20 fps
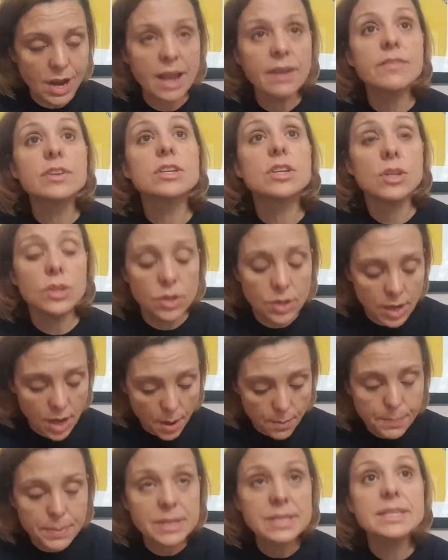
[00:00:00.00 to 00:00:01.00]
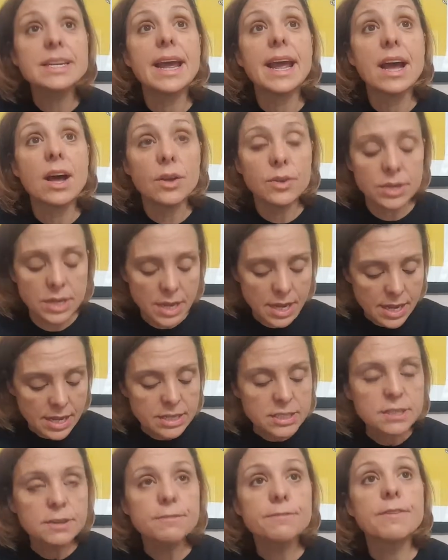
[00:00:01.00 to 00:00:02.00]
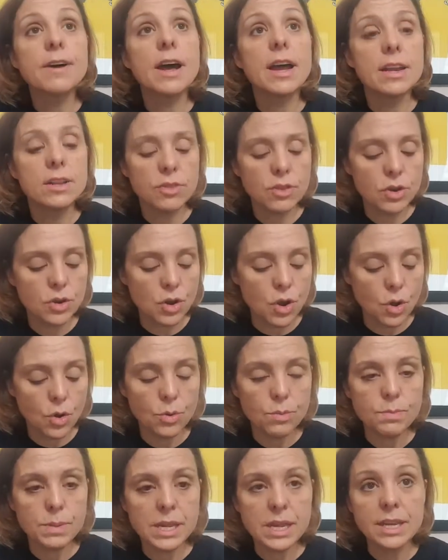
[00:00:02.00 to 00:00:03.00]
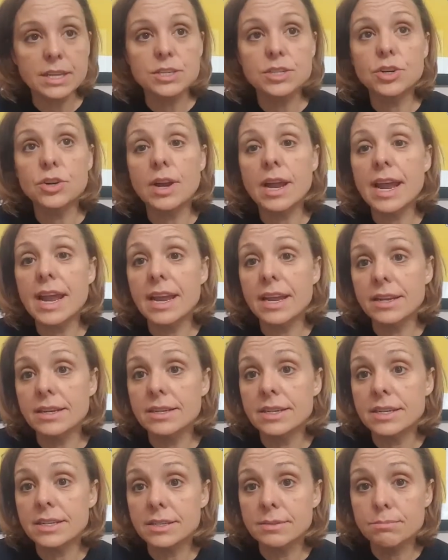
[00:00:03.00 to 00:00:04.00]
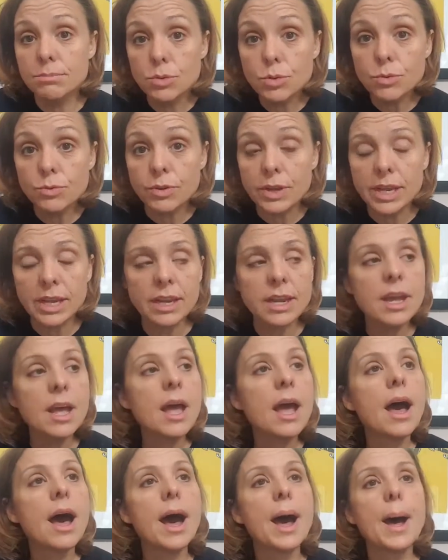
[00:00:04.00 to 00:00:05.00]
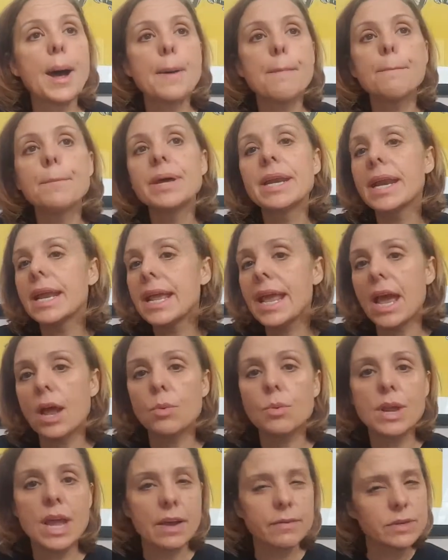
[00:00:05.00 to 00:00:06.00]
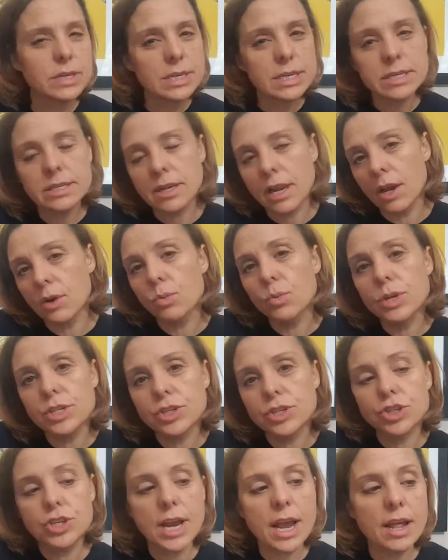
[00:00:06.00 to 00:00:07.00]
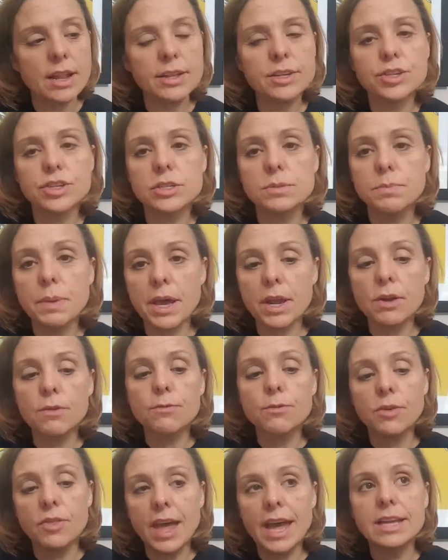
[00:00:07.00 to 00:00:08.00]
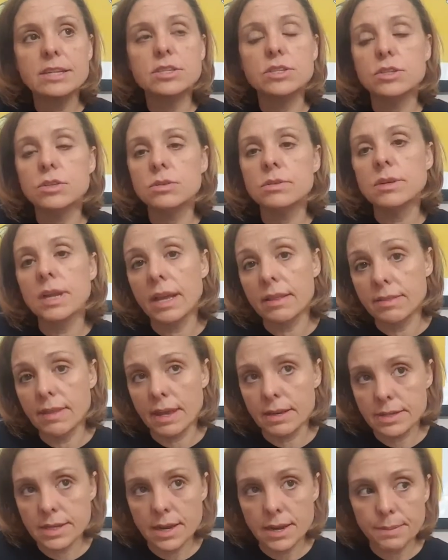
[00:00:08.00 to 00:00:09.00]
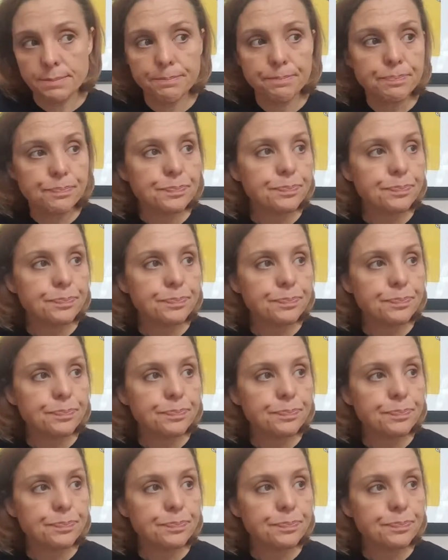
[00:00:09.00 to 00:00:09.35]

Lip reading: having to look up and down to find the note because your hand is moving. But again, we have to decide which challenge is better for that student at that time.